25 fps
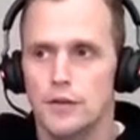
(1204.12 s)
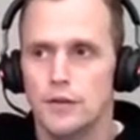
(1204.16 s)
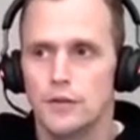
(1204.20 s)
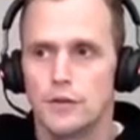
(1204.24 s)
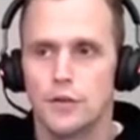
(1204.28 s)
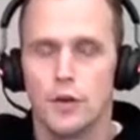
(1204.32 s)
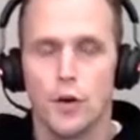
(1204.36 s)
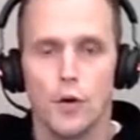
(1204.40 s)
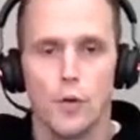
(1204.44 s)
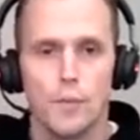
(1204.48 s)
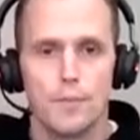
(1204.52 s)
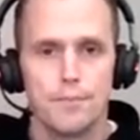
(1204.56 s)

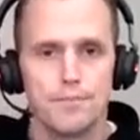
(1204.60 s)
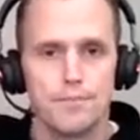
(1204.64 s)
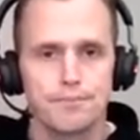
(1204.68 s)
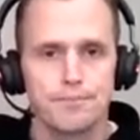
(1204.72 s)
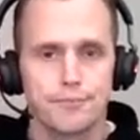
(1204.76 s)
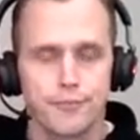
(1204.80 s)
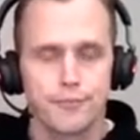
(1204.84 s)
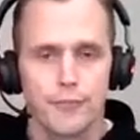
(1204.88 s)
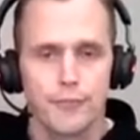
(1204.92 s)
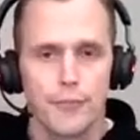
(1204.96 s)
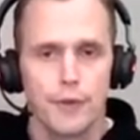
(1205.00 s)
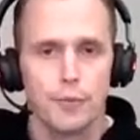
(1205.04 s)
So
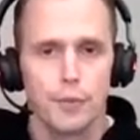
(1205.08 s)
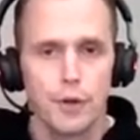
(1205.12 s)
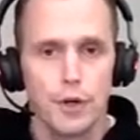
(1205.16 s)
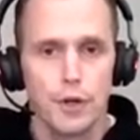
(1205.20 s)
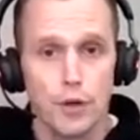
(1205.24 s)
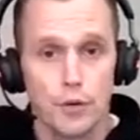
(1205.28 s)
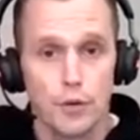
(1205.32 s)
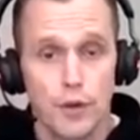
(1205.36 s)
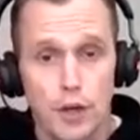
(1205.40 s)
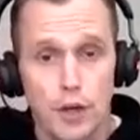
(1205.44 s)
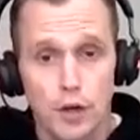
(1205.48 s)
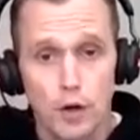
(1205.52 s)
we
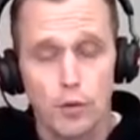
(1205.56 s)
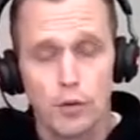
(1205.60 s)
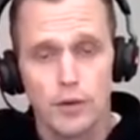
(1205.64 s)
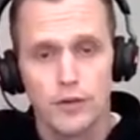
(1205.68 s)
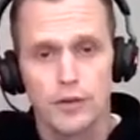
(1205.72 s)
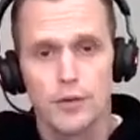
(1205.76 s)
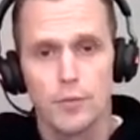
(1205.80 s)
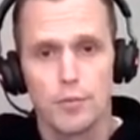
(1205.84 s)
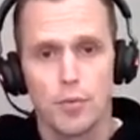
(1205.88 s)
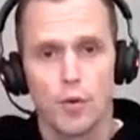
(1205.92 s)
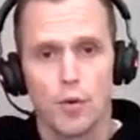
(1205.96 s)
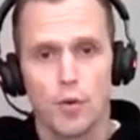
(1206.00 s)
know the goal
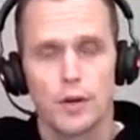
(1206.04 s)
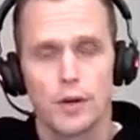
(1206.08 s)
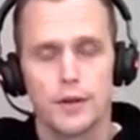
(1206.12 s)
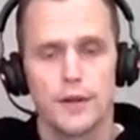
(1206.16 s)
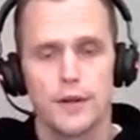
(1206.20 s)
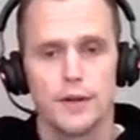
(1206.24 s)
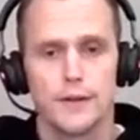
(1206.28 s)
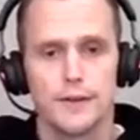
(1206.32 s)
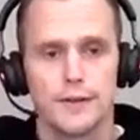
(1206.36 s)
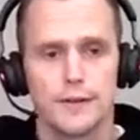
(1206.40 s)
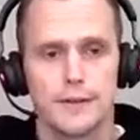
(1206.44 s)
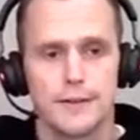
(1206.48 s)
is
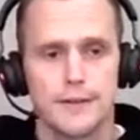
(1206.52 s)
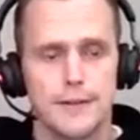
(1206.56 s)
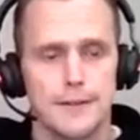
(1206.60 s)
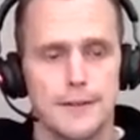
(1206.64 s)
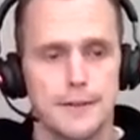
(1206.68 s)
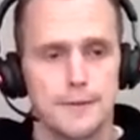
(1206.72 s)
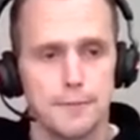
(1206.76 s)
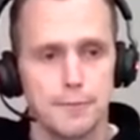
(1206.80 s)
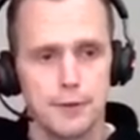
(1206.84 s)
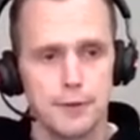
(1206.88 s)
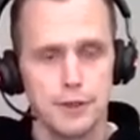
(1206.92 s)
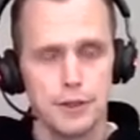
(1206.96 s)
important.
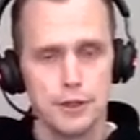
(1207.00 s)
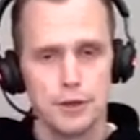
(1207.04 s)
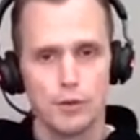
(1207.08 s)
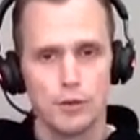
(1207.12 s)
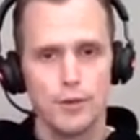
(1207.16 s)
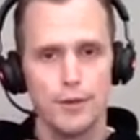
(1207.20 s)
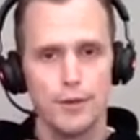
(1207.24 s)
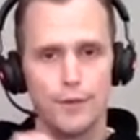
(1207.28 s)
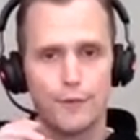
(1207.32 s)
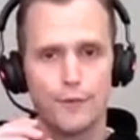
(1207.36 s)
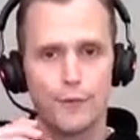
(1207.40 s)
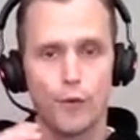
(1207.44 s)
We
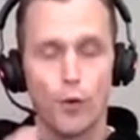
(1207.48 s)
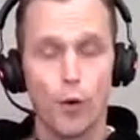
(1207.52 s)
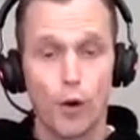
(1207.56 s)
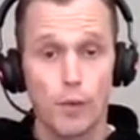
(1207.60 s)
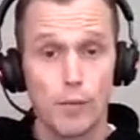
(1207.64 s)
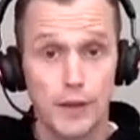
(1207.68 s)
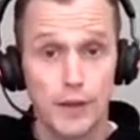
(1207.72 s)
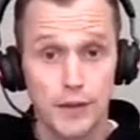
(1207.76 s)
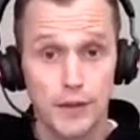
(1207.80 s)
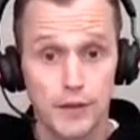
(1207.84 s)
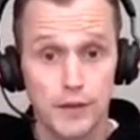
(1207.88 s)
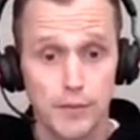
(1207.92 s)
know the
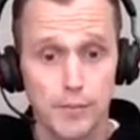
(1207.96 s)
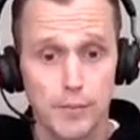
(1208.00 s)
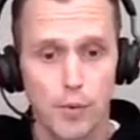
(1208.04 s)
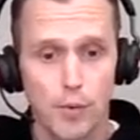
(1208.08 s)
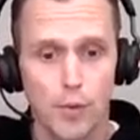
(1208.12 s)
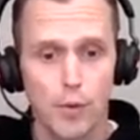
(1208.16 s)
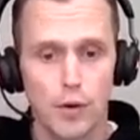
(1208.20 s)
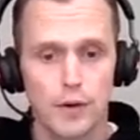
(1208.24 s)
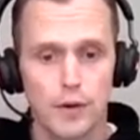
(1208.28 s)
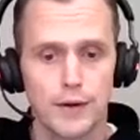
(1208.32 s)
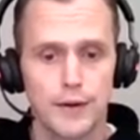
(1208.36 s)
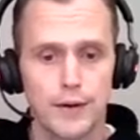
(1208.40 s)
format is
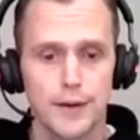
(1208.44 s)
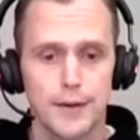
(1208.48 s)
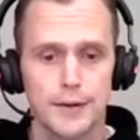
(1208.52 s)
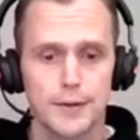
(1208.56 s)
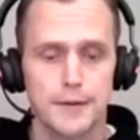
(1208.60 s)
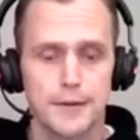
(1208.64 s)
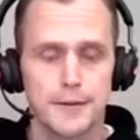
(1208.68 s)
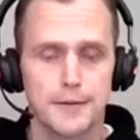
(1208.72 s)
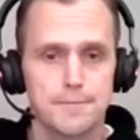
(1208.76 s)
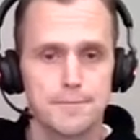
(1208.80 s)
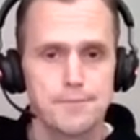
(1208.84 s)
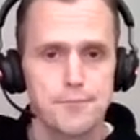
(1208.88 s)

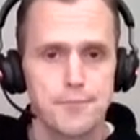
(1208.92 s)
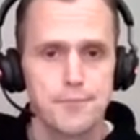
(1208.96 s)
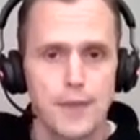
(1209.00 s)
important.